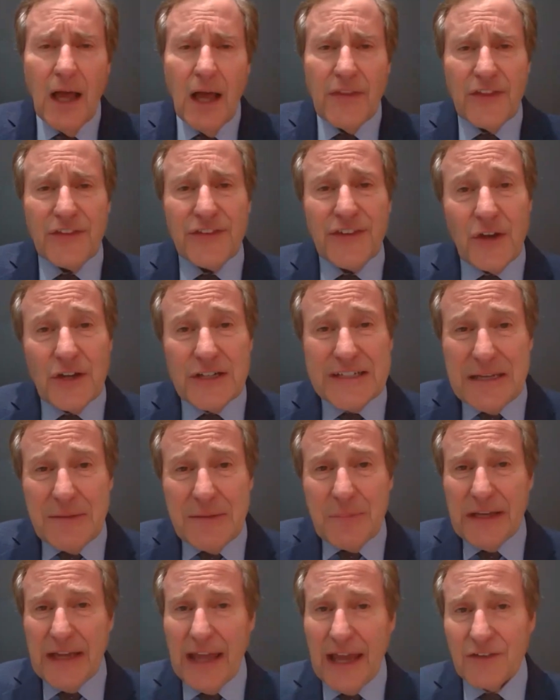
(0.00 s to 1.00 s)
The
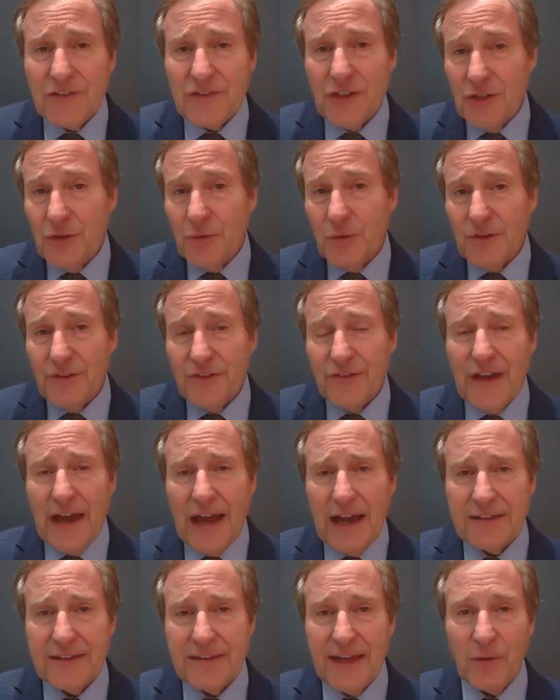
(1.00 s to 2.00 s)
serendipity has to do with the
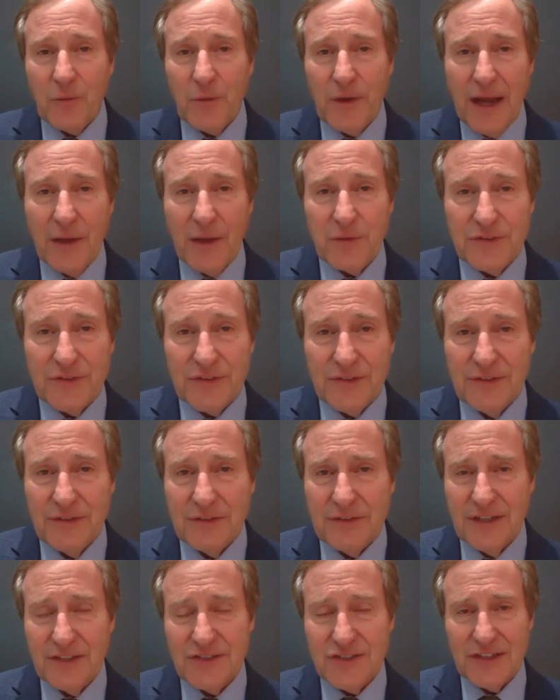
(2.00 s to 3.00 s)
fact that when I was
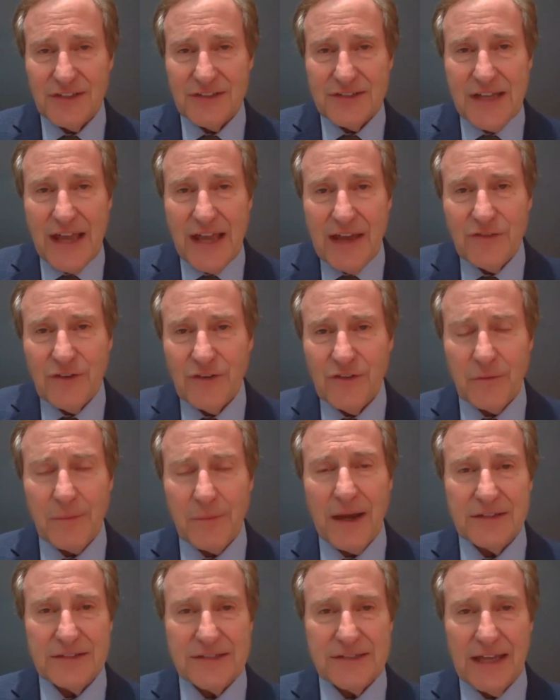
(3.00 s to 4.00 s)
teaching at Stanford for
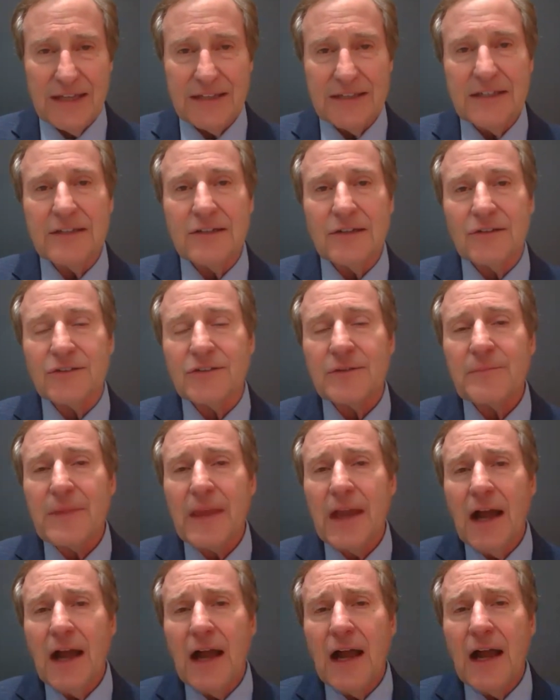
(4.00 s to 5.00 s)
about ten years,
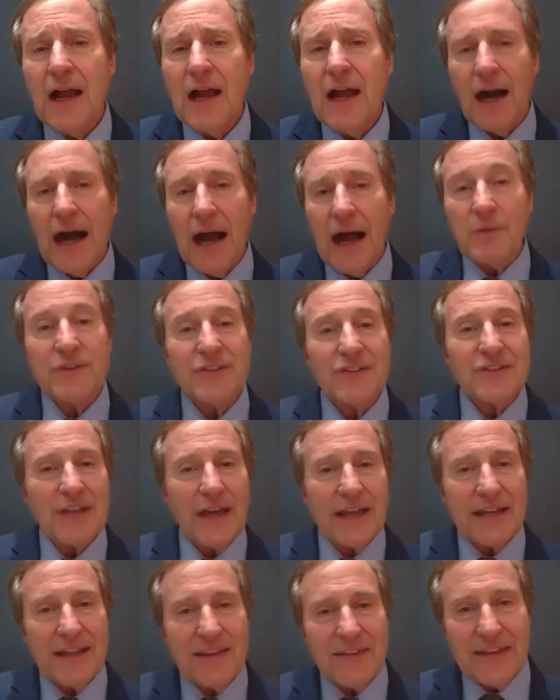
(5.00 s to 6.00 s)
uh, I was
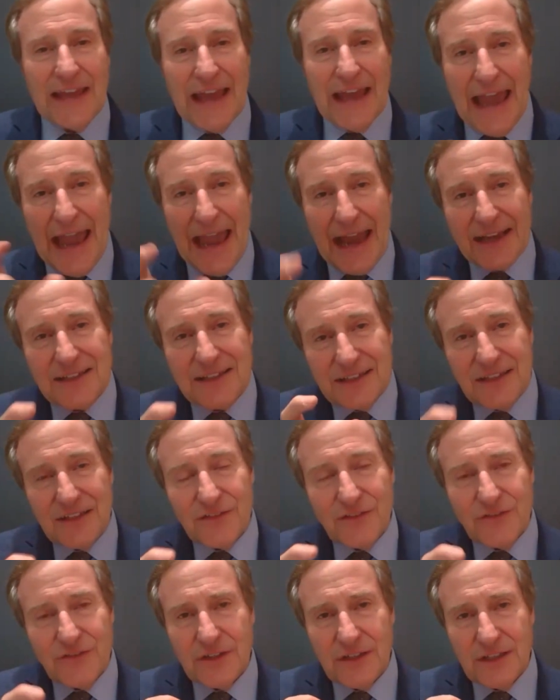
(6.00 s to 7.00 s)
studying the
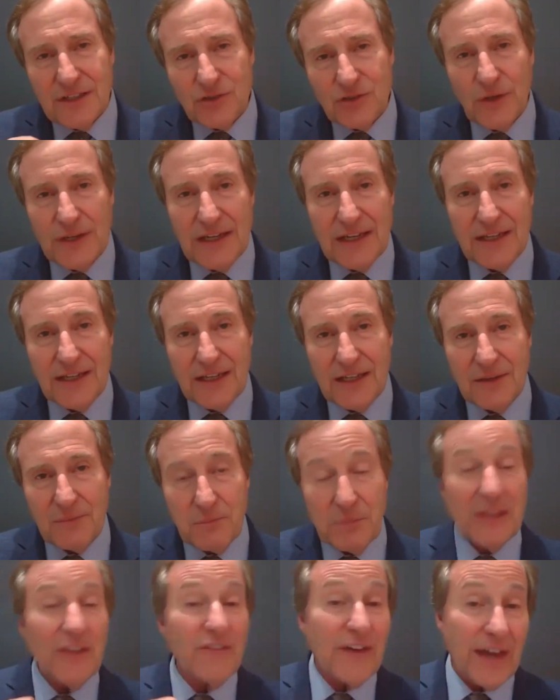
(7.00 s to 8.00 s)
active ingredient in
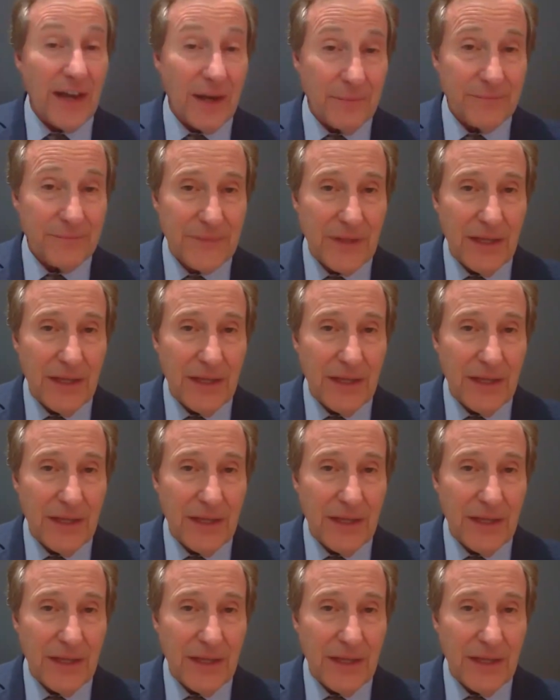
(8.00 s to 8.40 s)
bee venom,